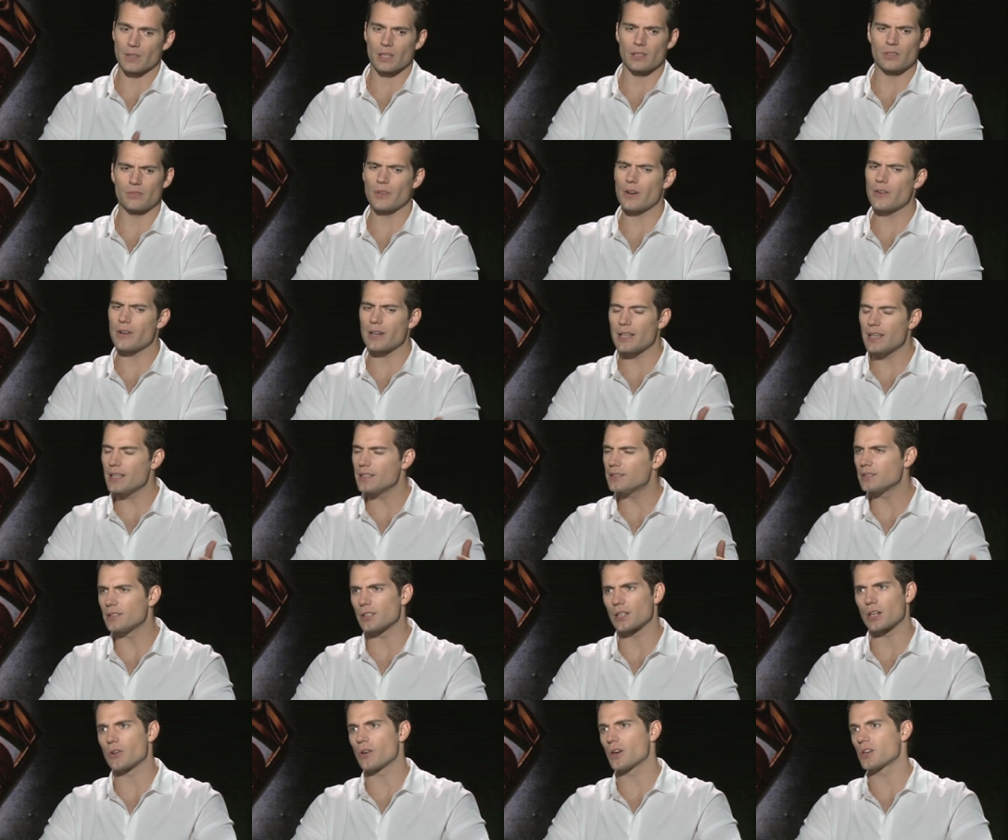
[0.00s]
It's very
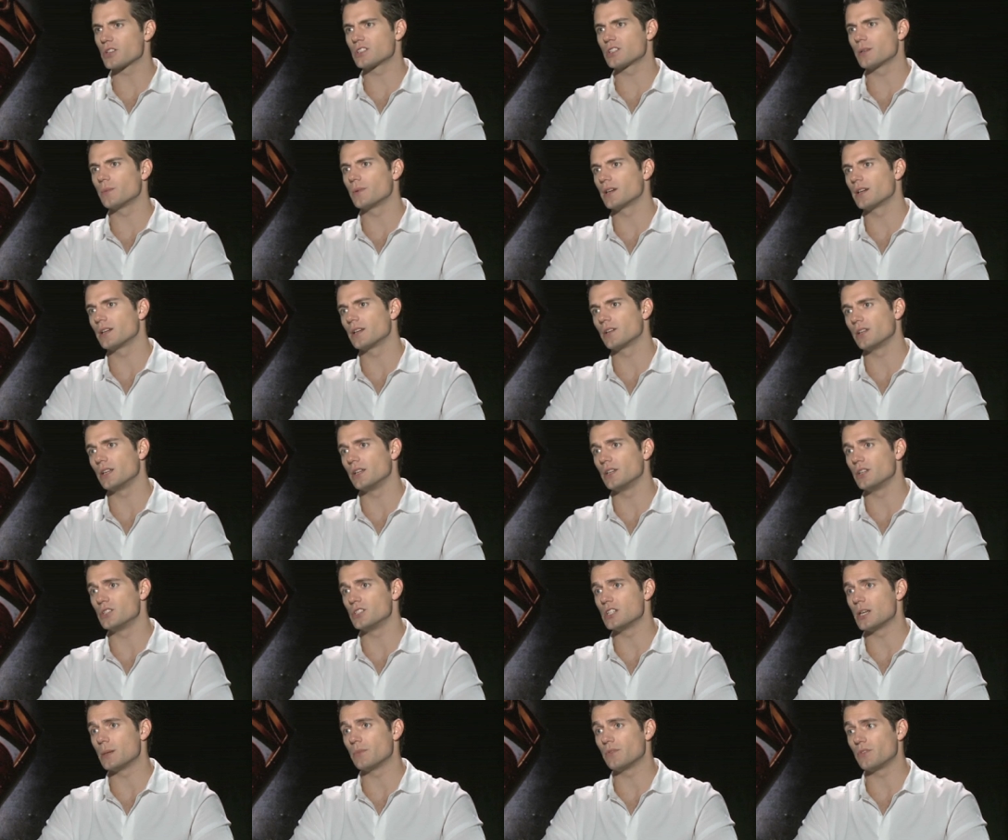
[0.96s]
easy to crush someone in a, in
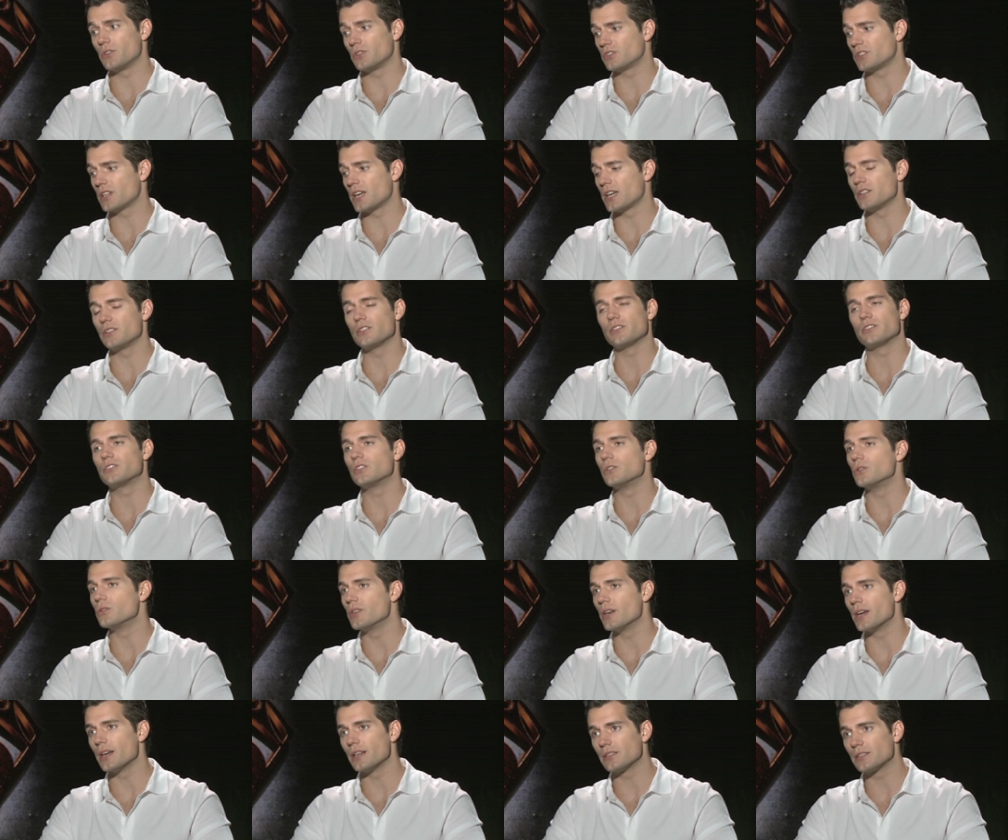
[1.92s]
a gym if you say, just
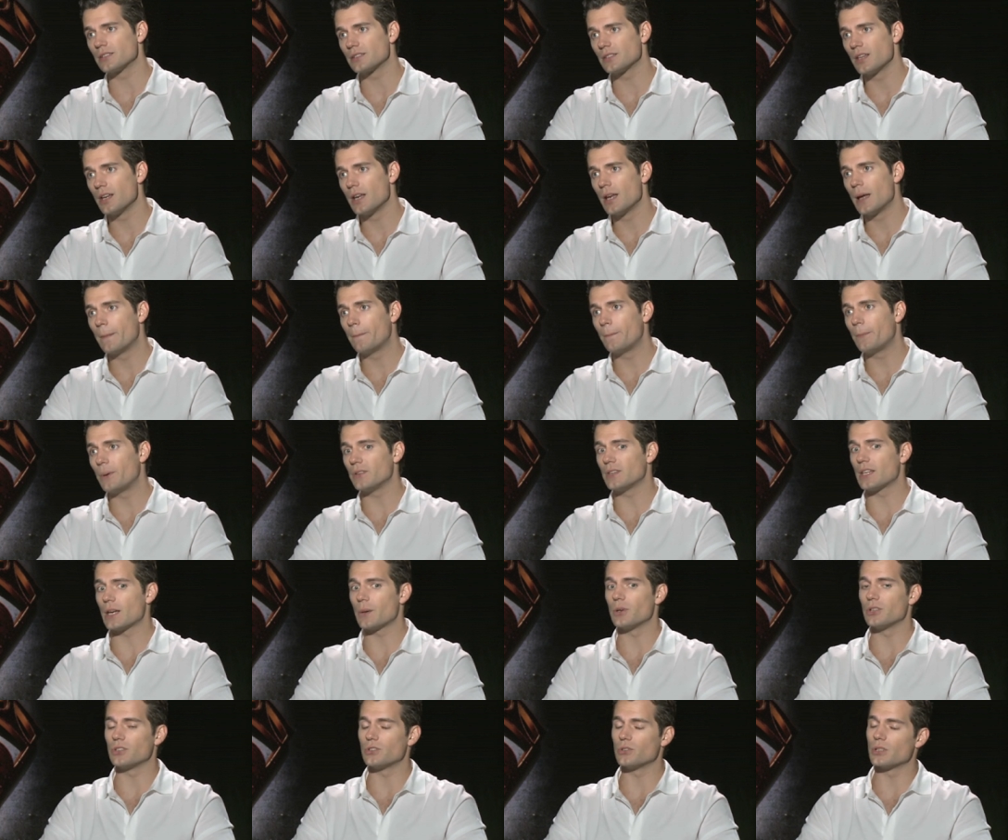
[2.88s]
do this. But
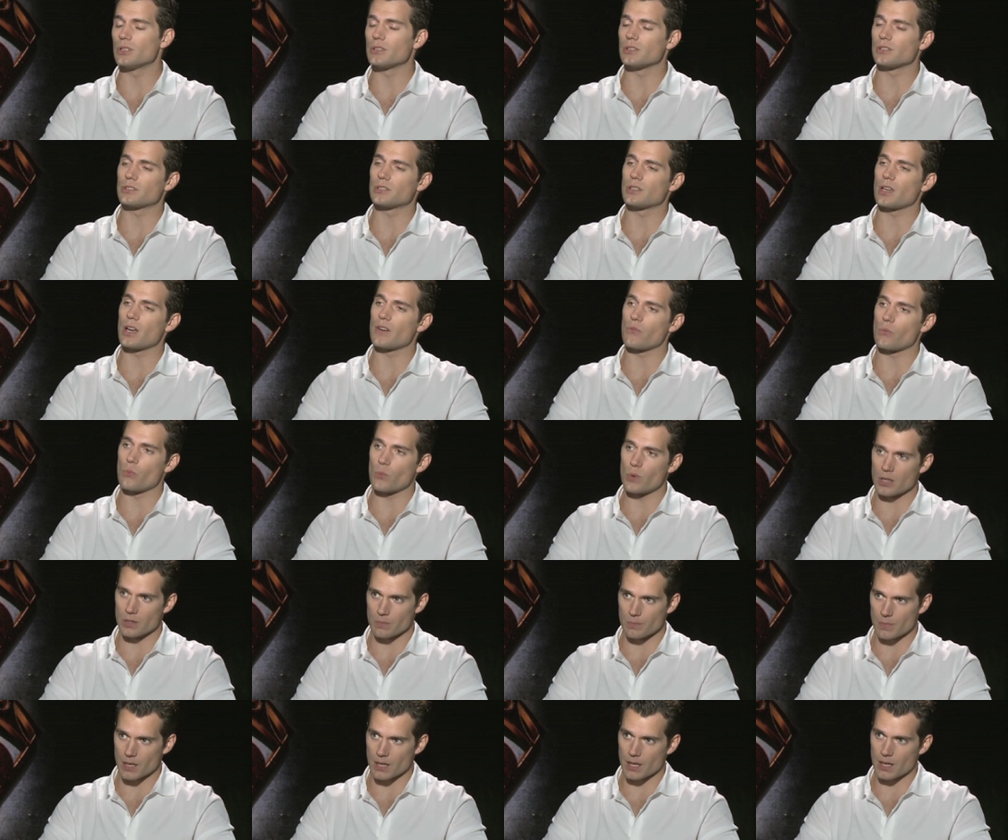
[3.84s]
they were doing the stuff
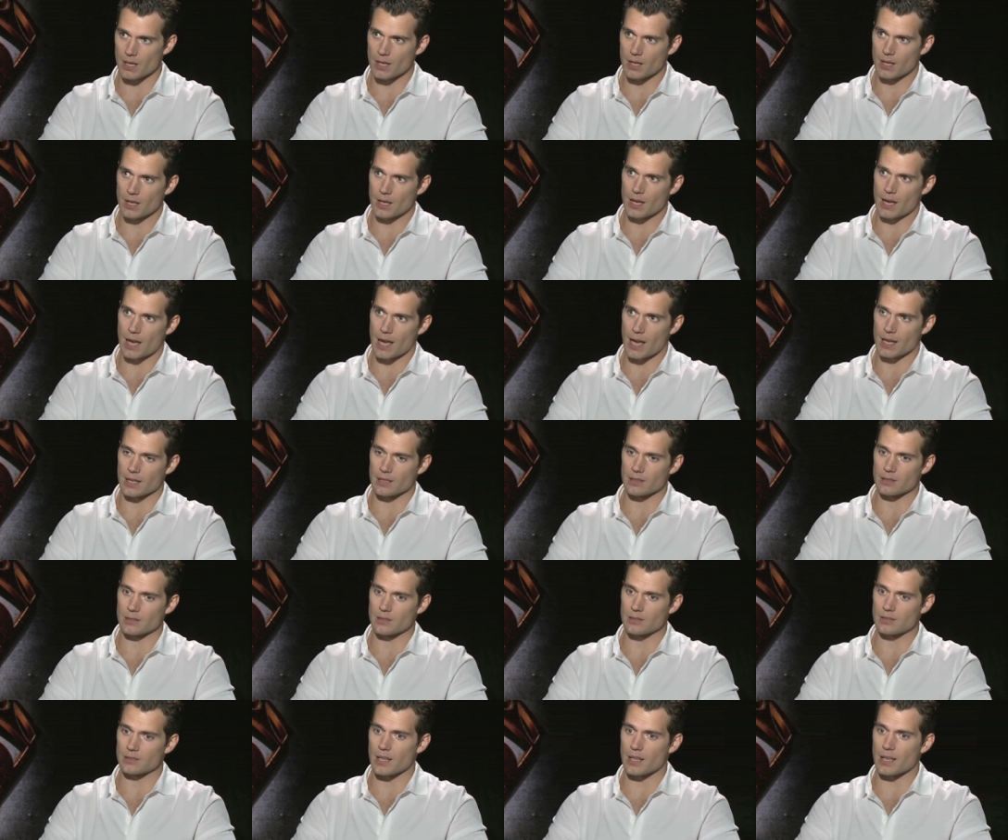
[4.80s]
with me
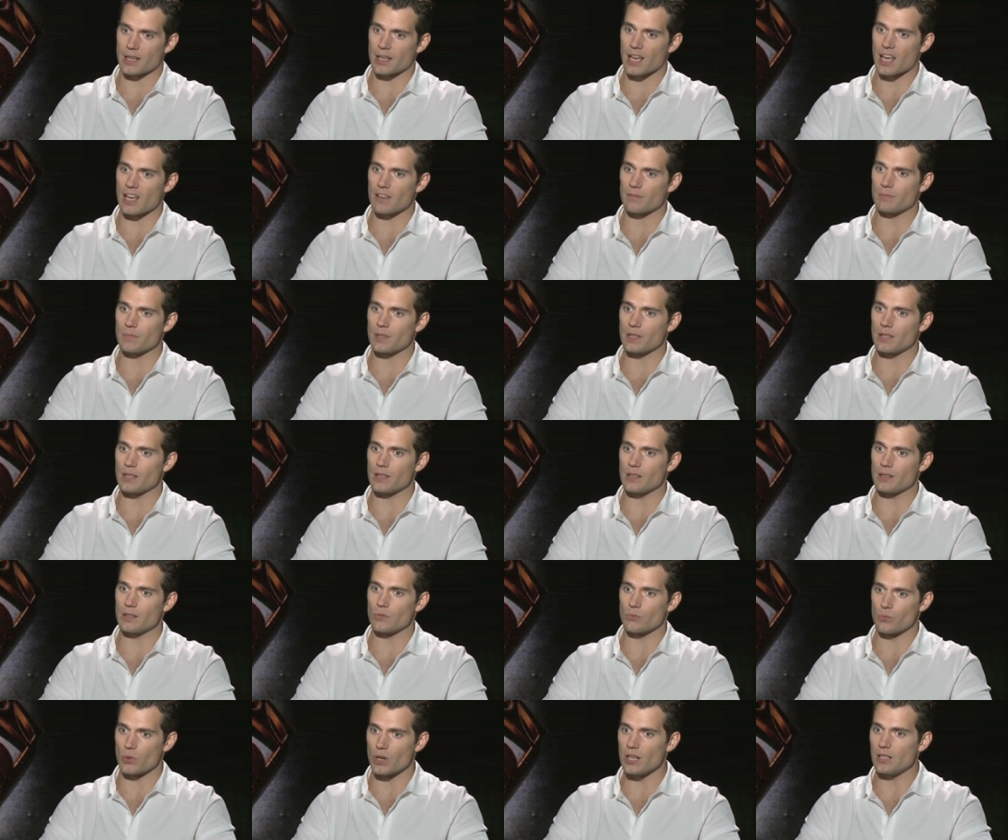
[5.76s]
and they gave
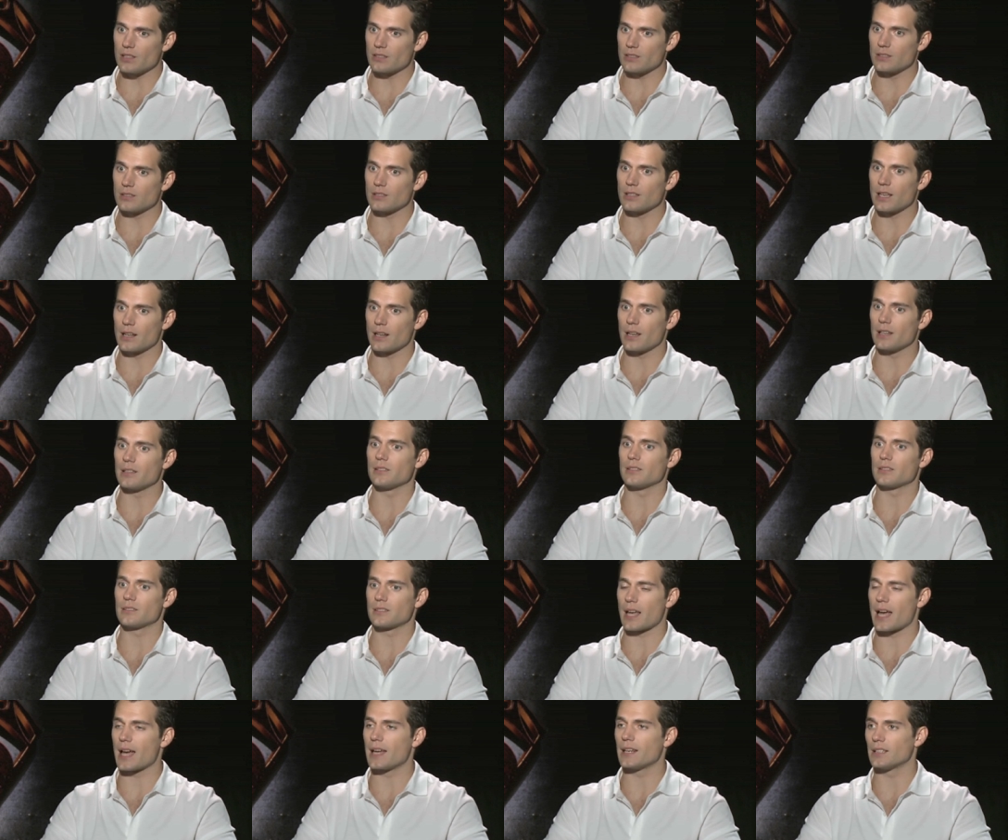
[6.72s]
me reason and
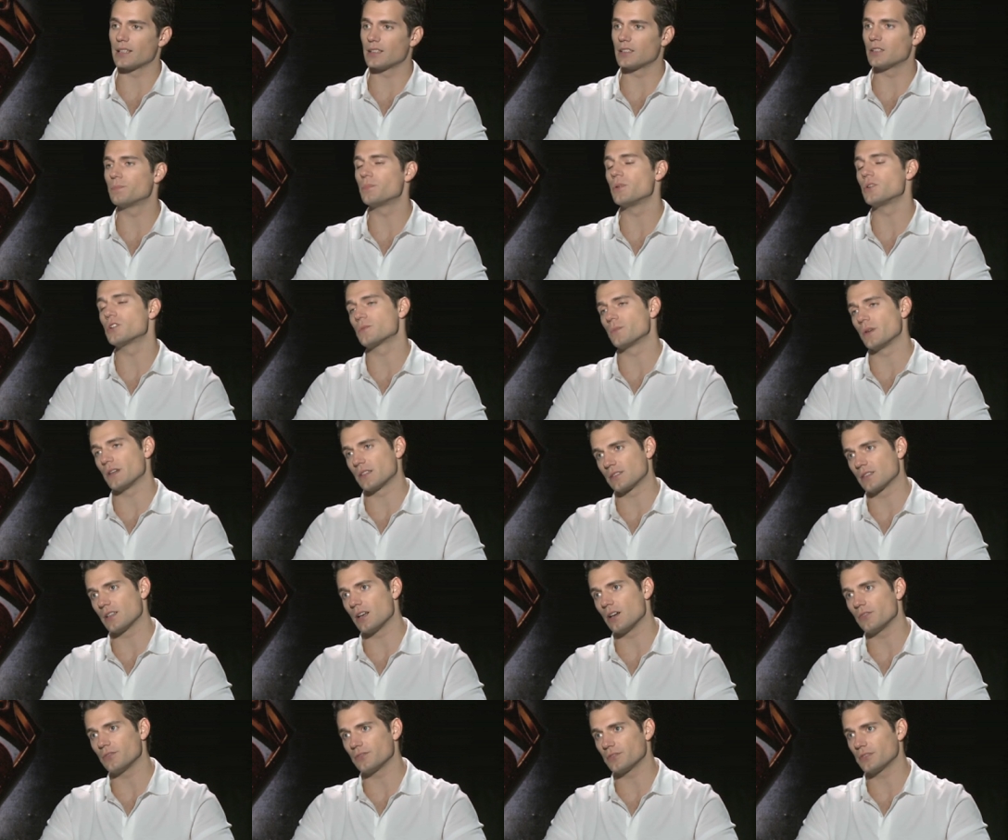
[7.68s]
understanding to push
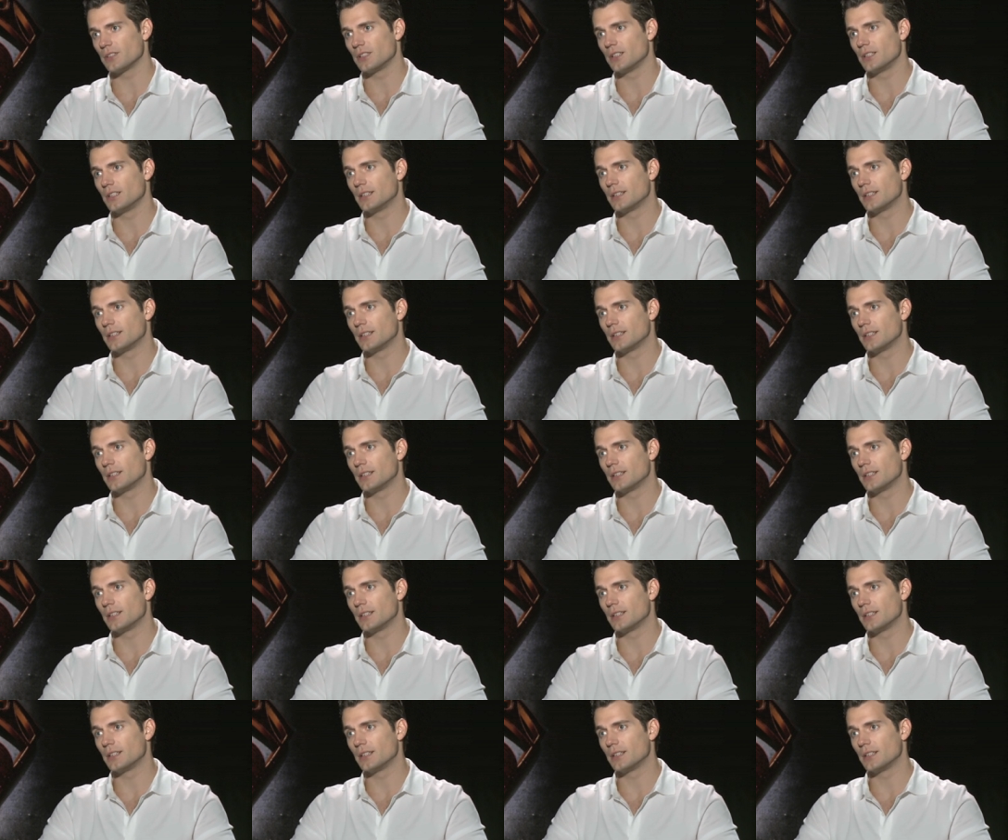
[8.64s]
myself.